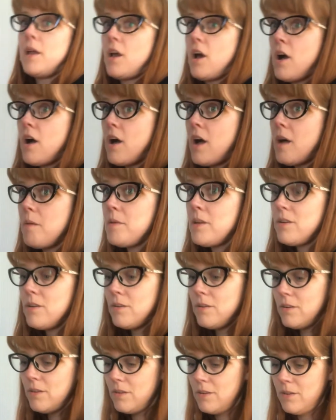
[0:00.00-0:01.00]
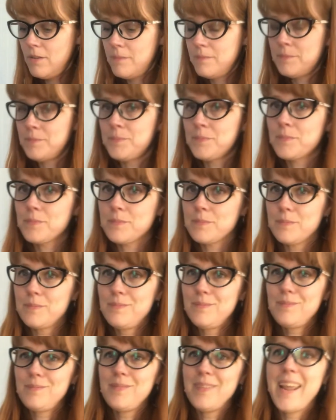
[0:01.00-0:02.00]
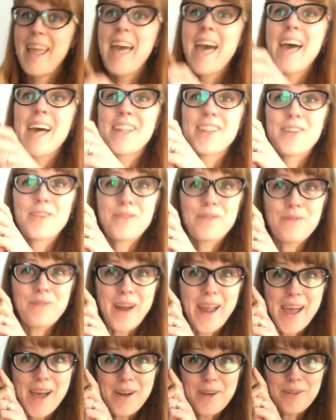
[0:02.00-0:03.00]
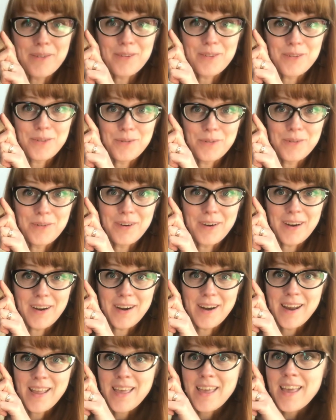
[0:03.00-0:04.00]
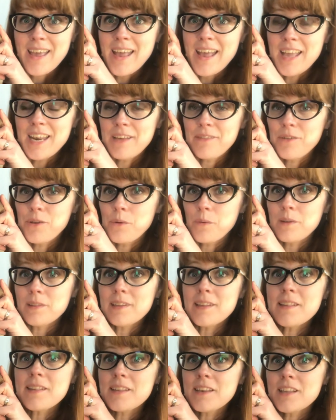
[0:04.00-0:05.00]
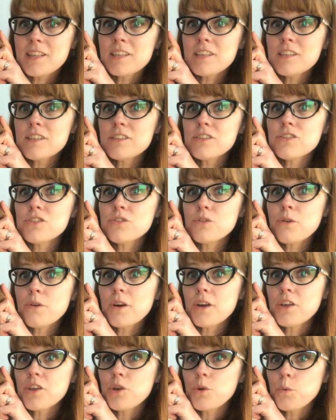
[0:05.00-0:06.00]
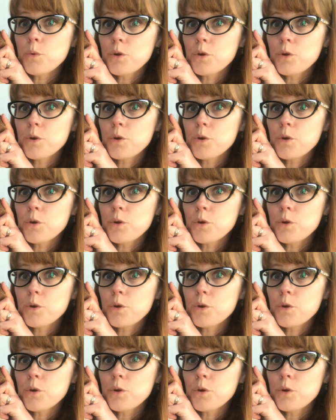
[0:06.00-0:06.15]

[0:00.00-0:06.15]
a hobbit hole has a round door. And if you were listening to the story, you would